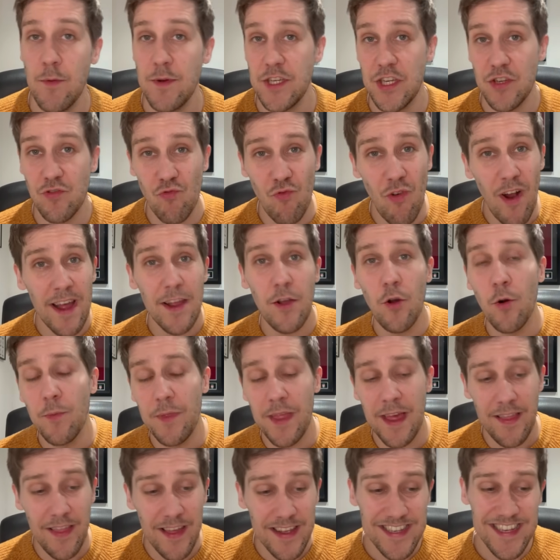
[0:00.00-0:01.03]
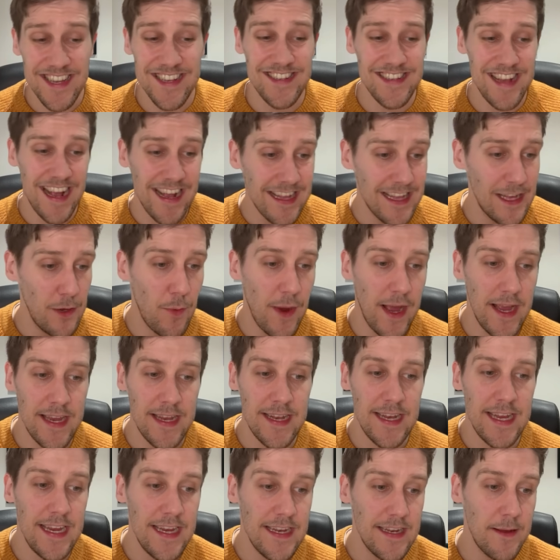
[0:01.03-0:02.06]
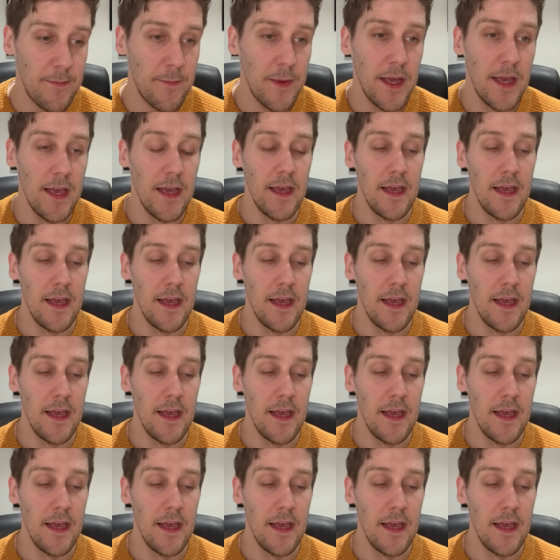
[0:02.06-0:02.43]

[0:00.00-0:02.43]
which is right up there. That's exactly where you need him.